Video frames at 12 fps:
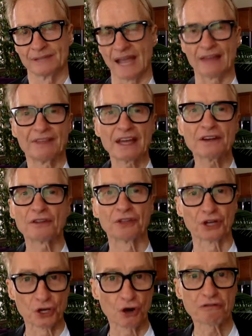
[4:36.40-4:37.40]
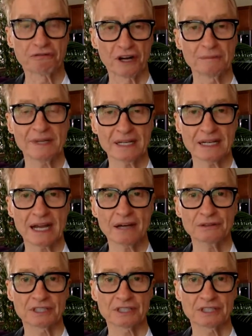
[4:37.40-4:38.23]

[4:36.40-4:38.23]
And then the GoFundMe account,